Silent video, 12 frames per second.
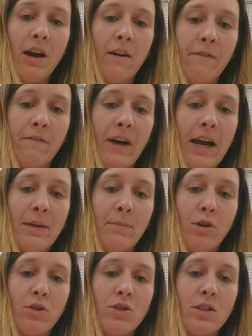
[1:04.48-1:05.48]
of
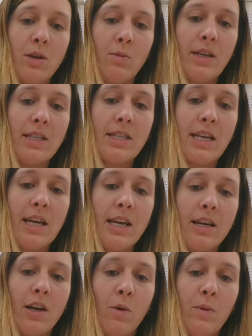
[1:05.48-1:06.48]
fibers that we
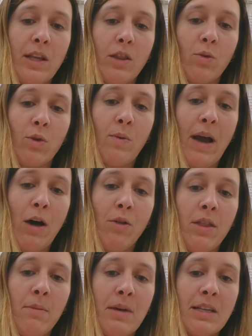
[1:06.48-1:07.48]
see going
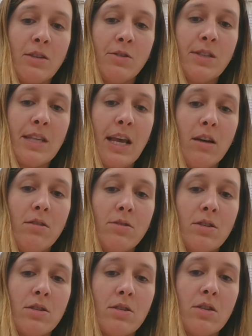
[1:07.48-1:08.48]
throughout the muscle
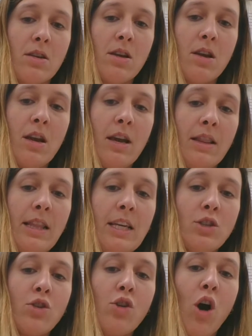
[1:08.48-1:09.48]
cells,
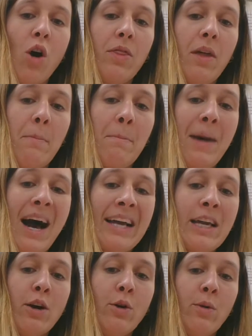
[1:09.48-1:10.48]
these are called the
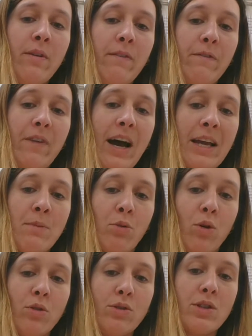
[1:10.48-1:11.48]

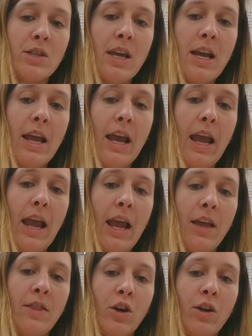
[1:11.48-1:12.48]
myofibrils,
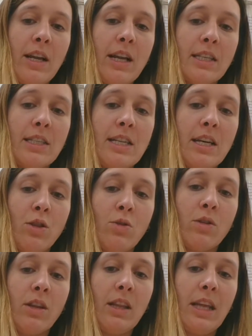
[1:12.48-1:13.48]
and they're going to extend
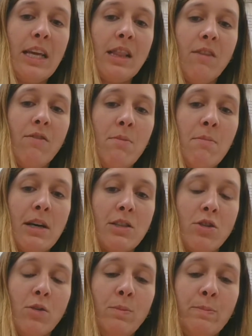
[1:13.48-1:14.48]
through the length of the
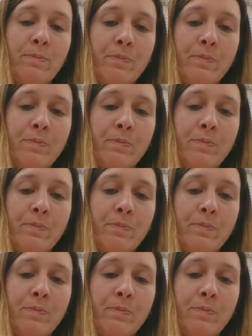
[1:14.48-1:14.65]
muscle.